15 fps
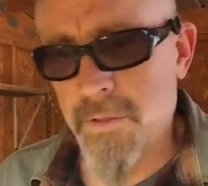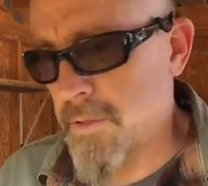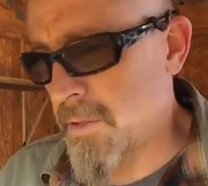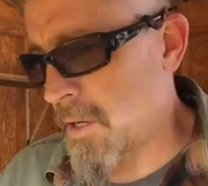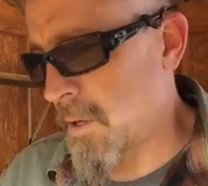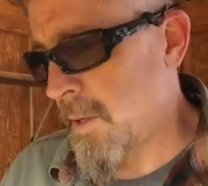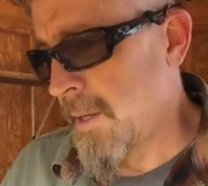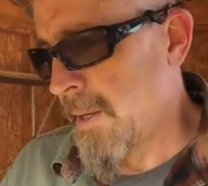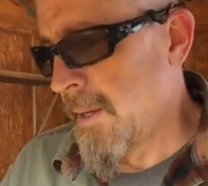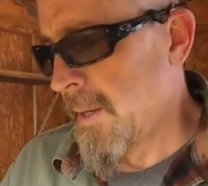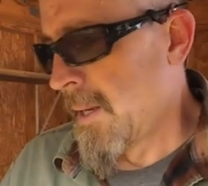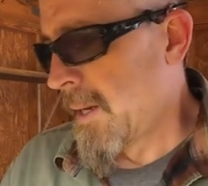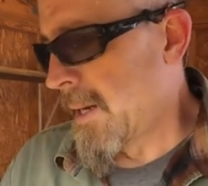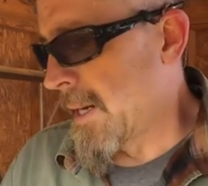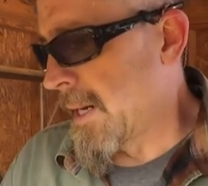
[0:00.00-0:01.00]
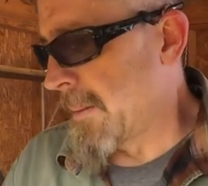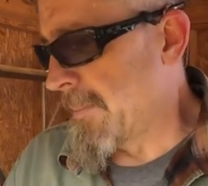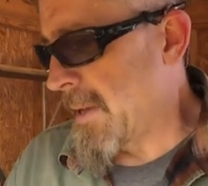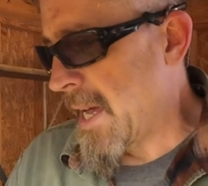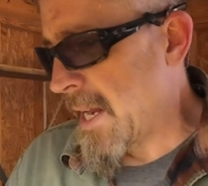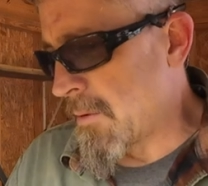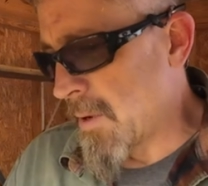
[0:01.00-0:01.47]
So
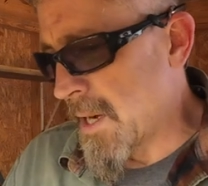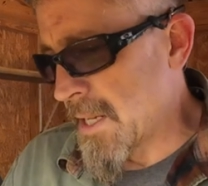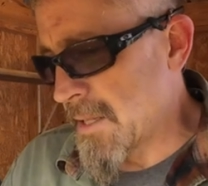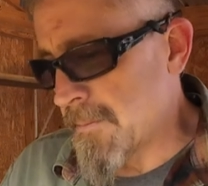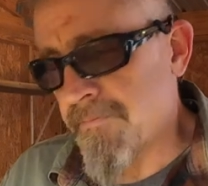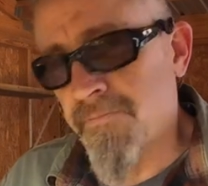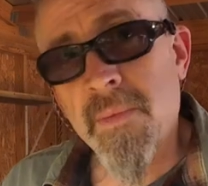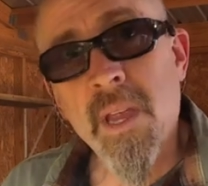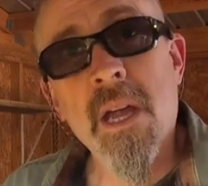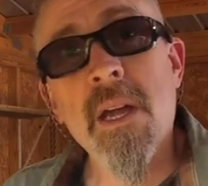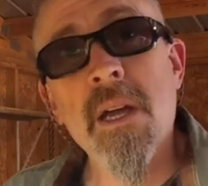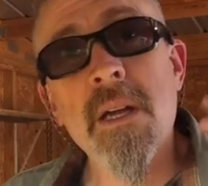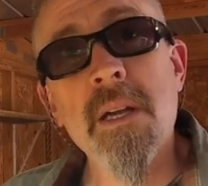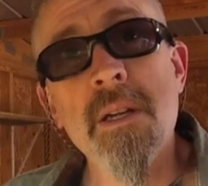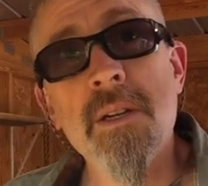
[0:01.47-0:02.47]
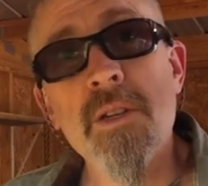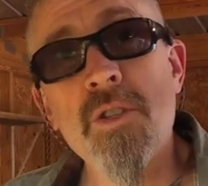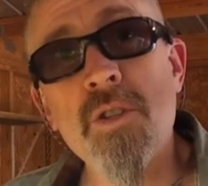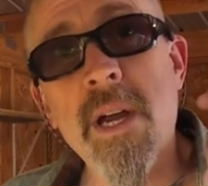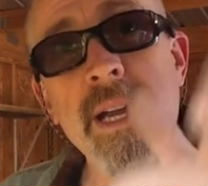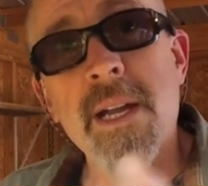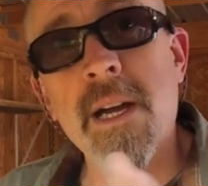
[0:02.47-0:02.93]
anyways,
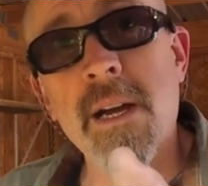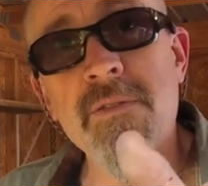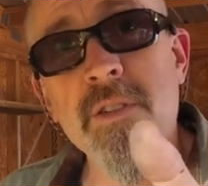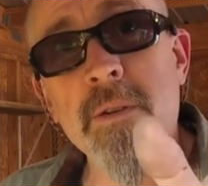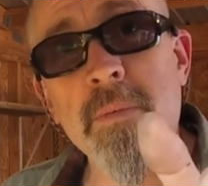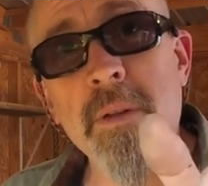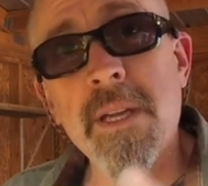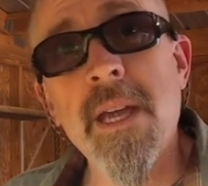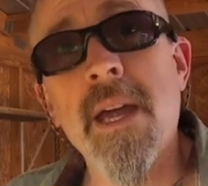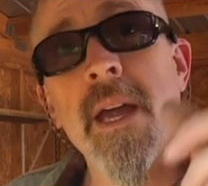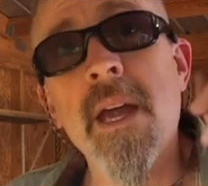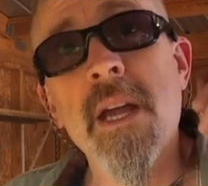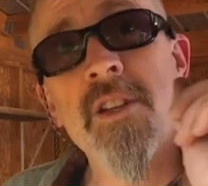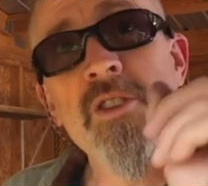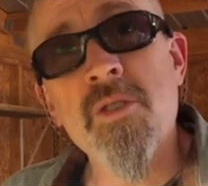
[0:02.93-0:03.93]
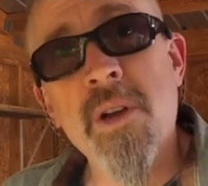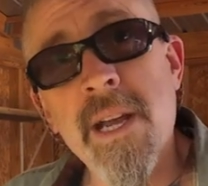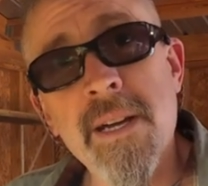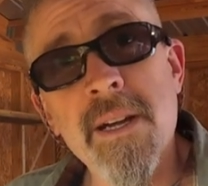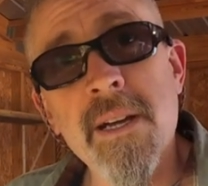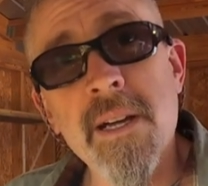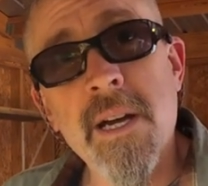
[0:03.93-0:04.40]
train comfortably,
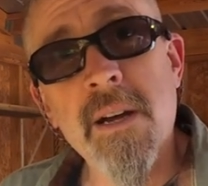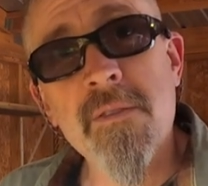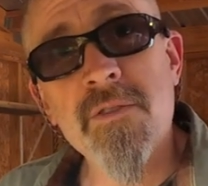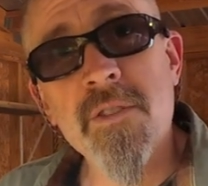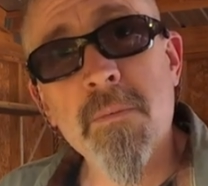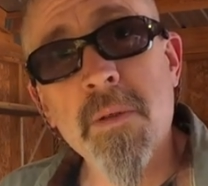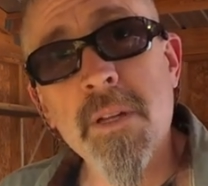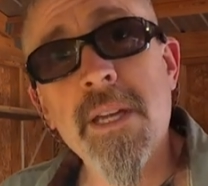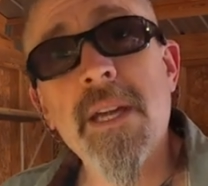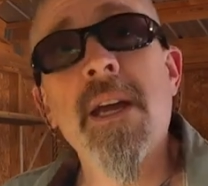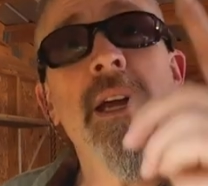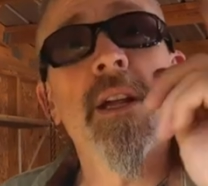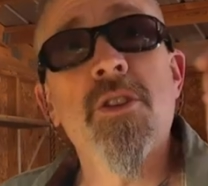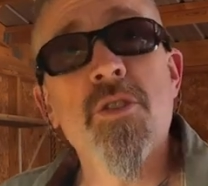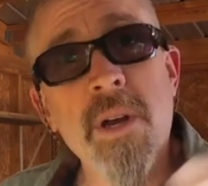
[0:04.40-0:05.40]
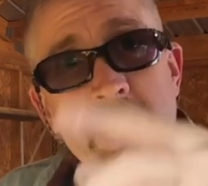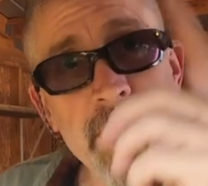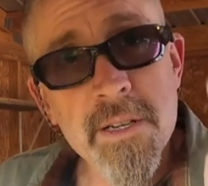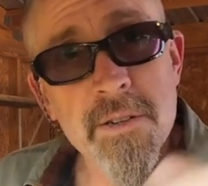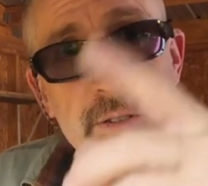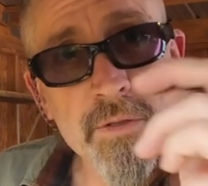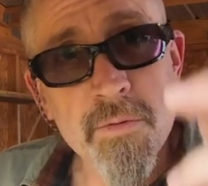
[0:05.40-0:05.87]
train uncomfortably, train to
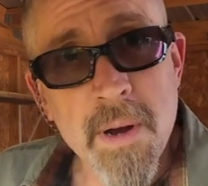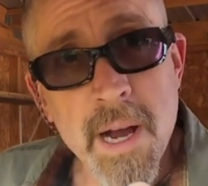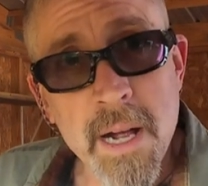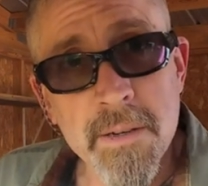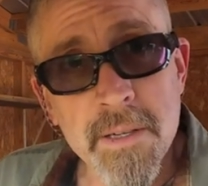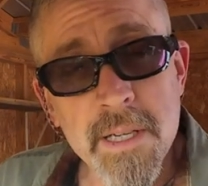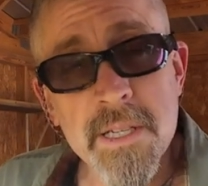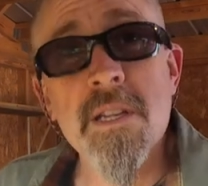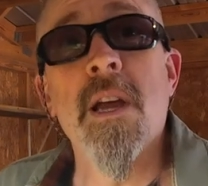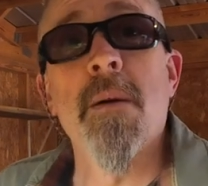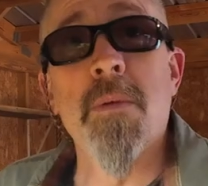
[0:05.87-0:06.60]
your surroundings.